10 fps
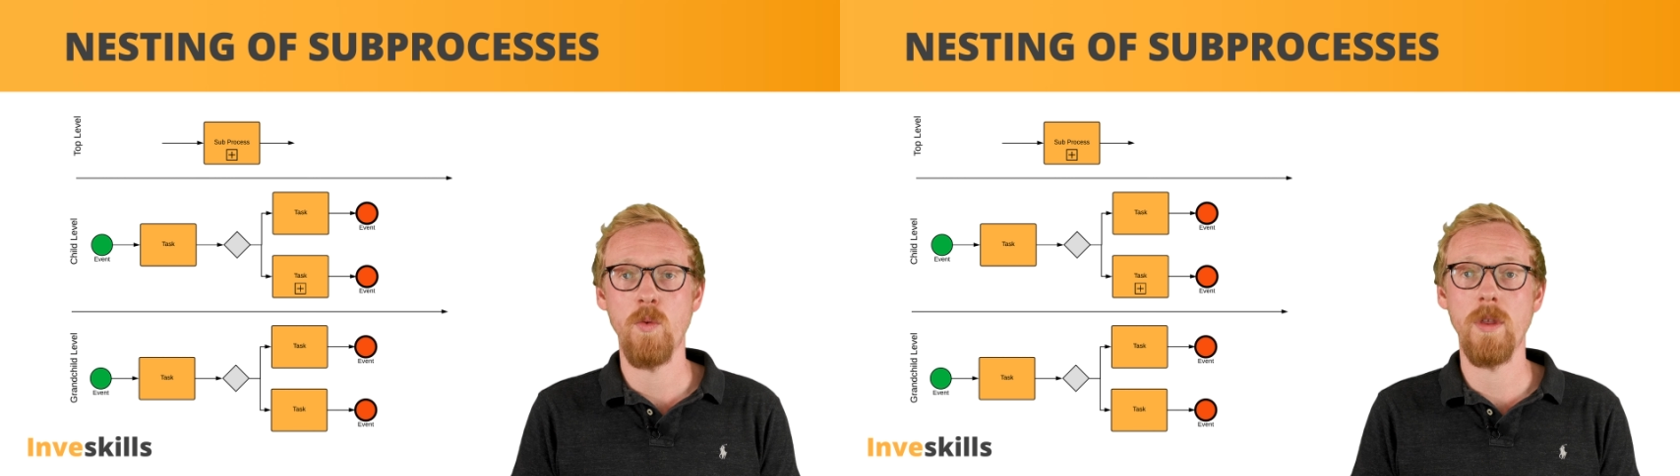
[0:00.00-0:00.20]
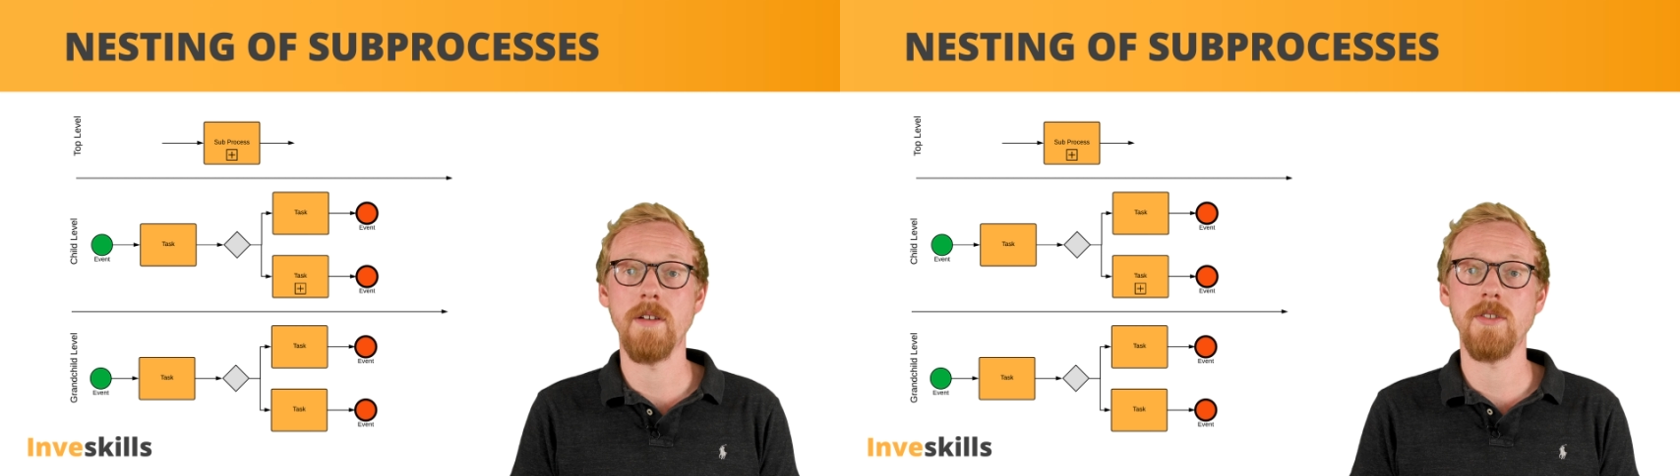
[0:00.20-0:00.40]

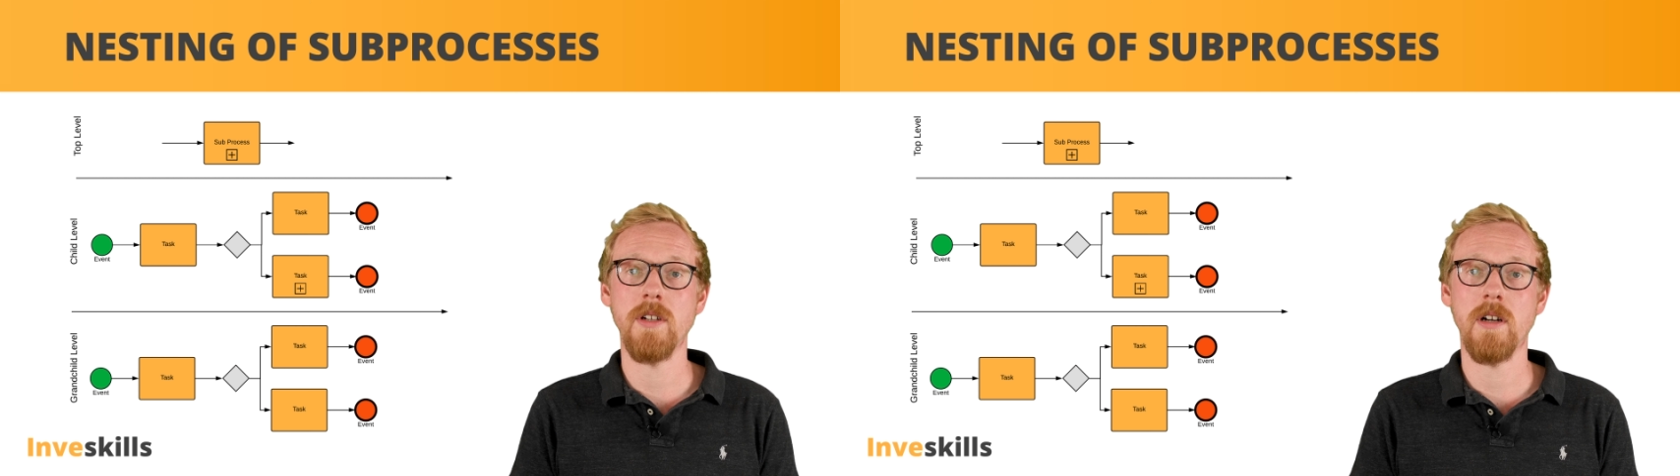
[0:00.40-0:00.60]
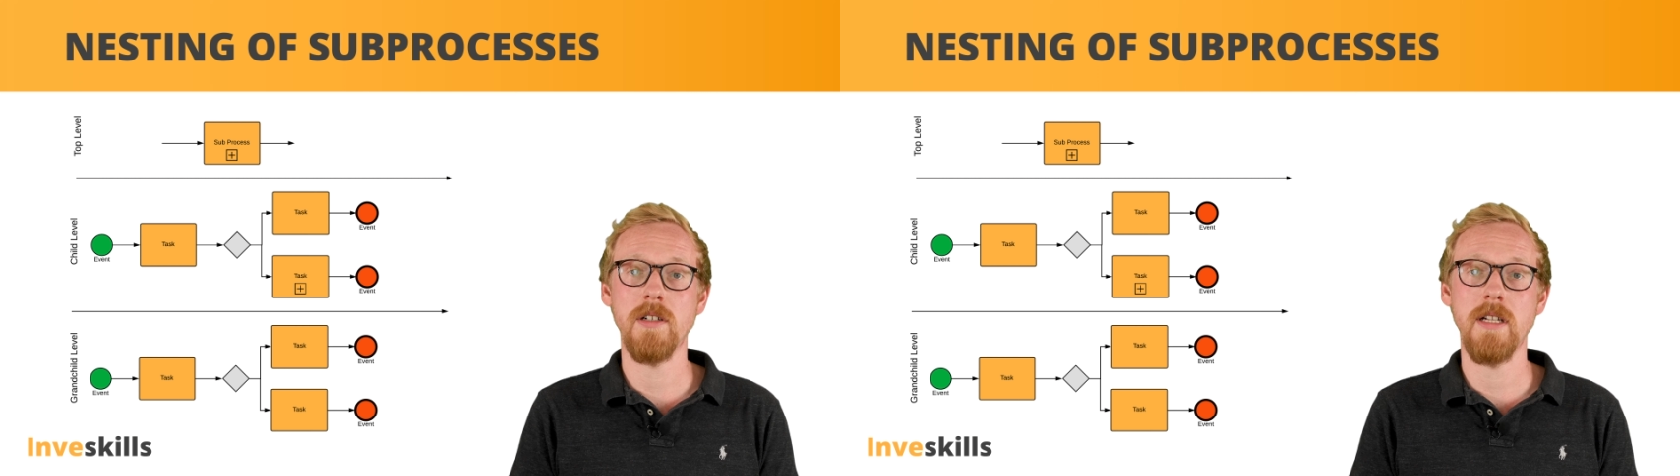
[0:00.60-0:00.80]
with a
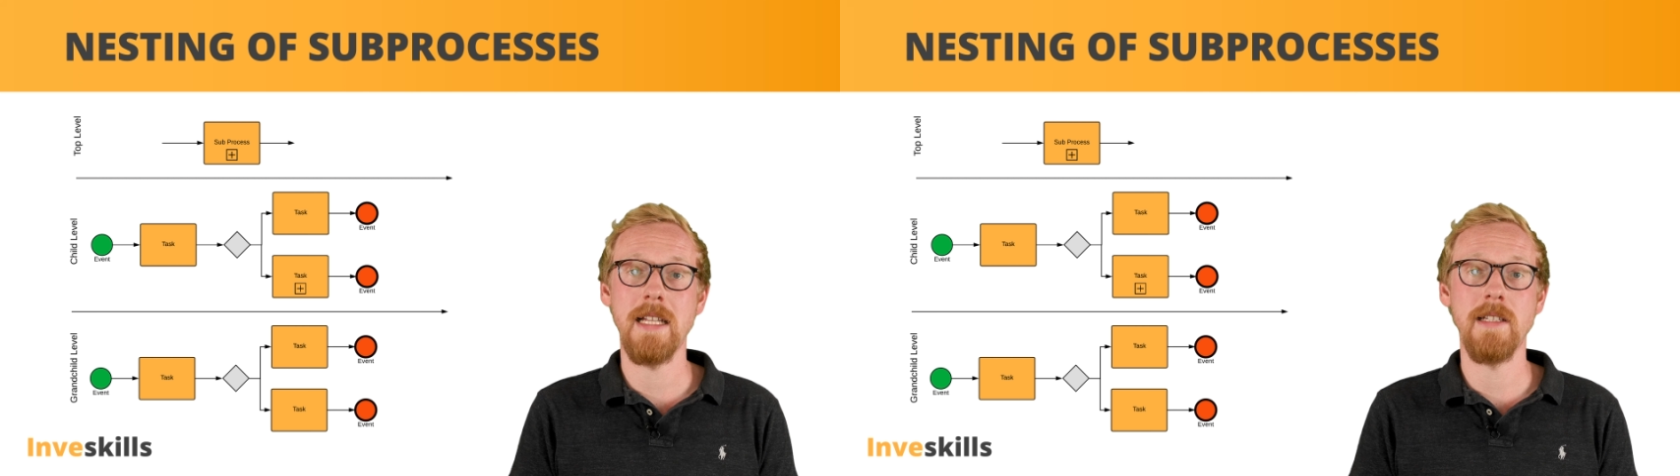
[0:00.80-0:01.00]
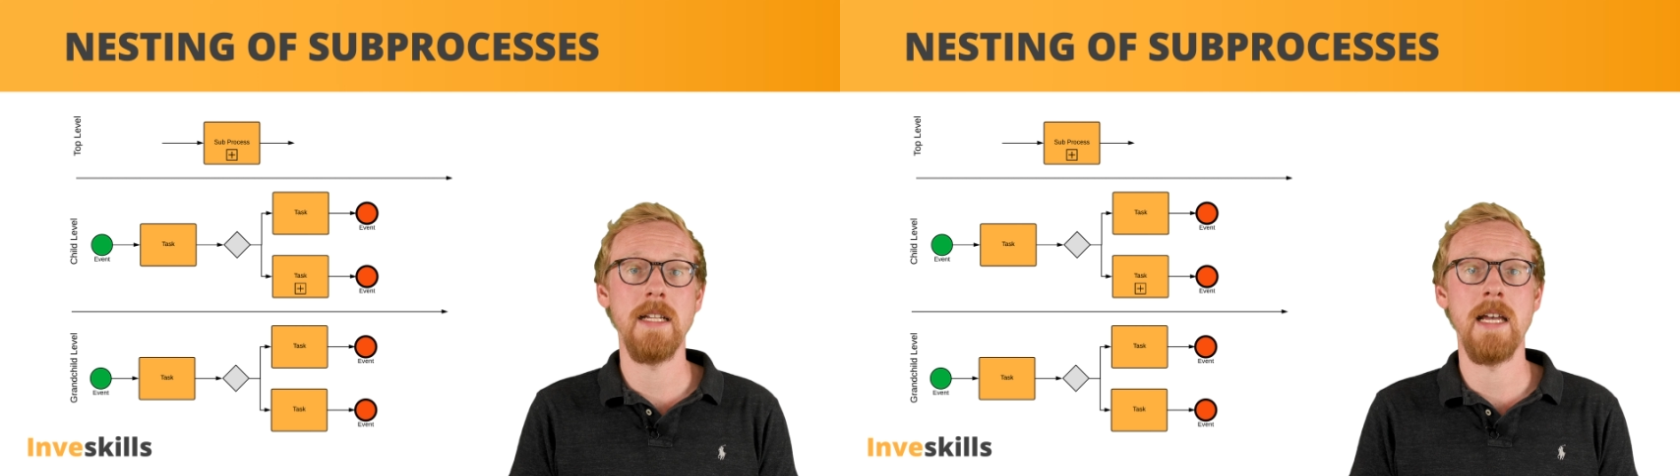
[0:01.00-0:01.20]
start
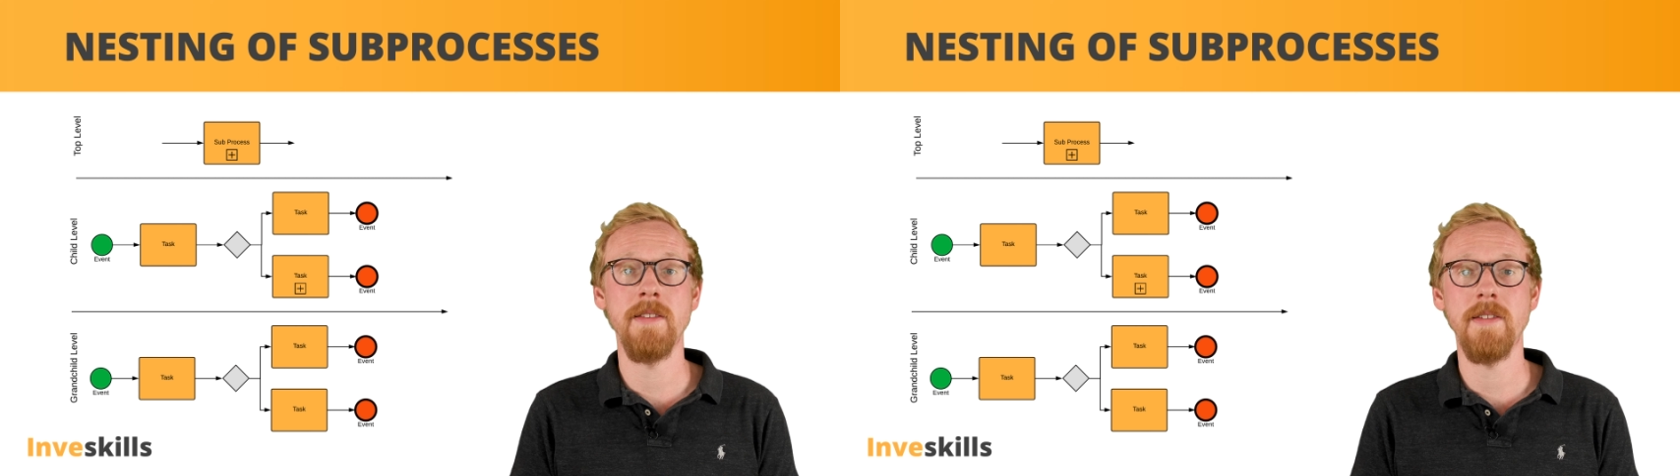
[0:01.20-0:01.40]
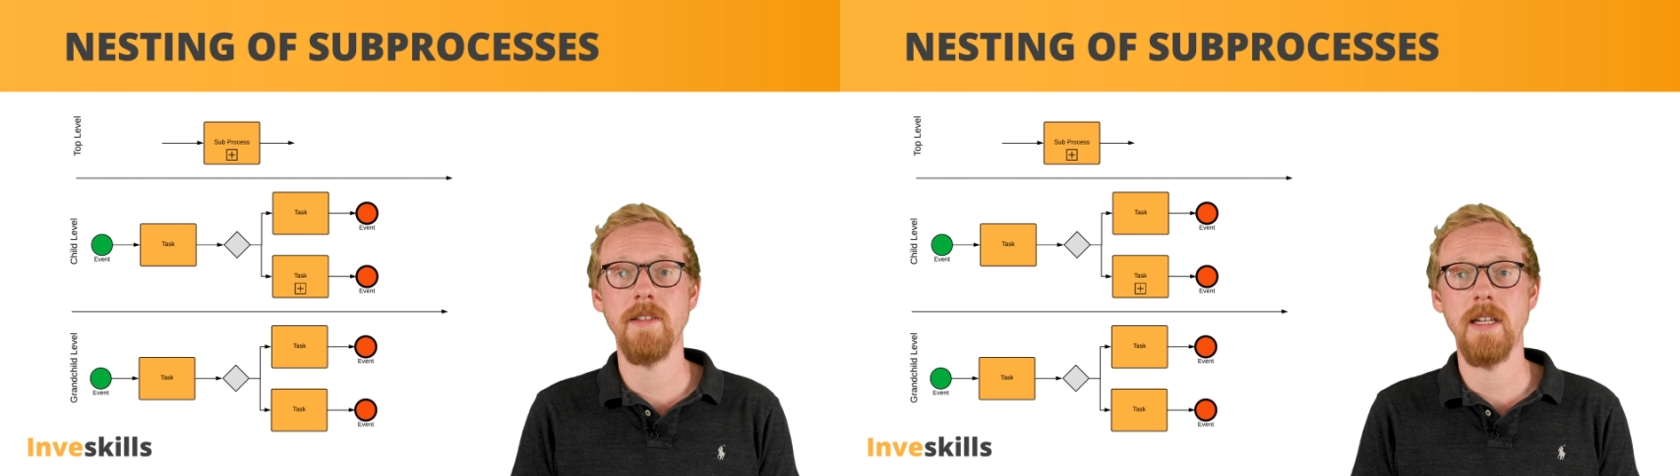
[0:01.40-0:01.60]
and an
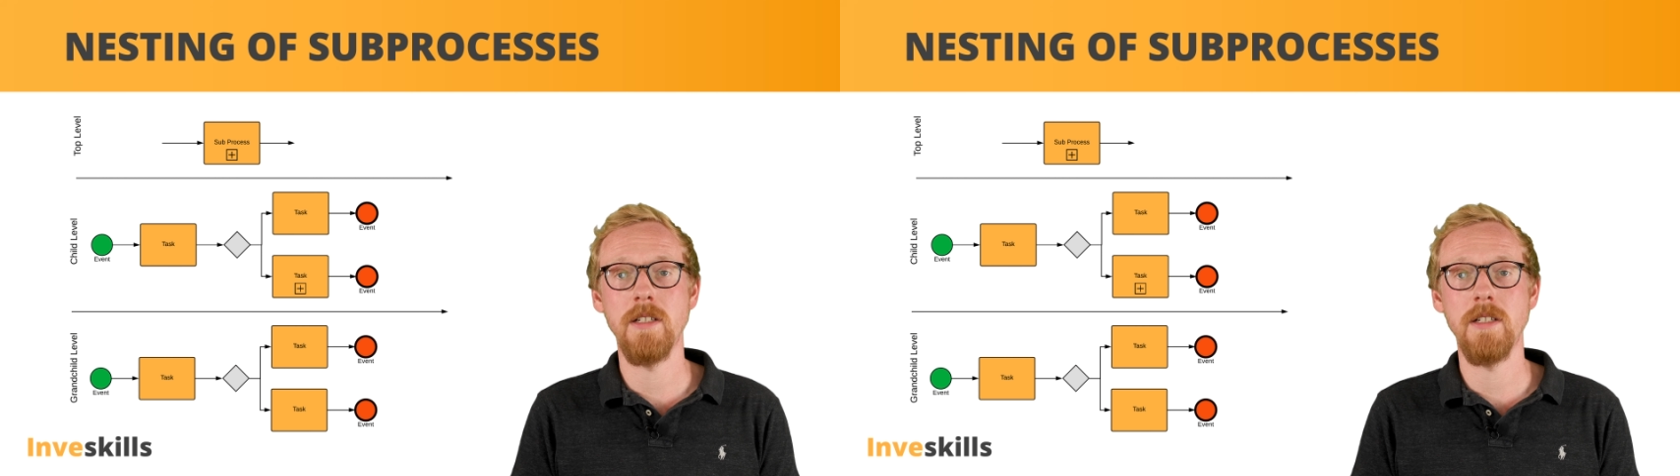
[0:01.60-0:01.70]
end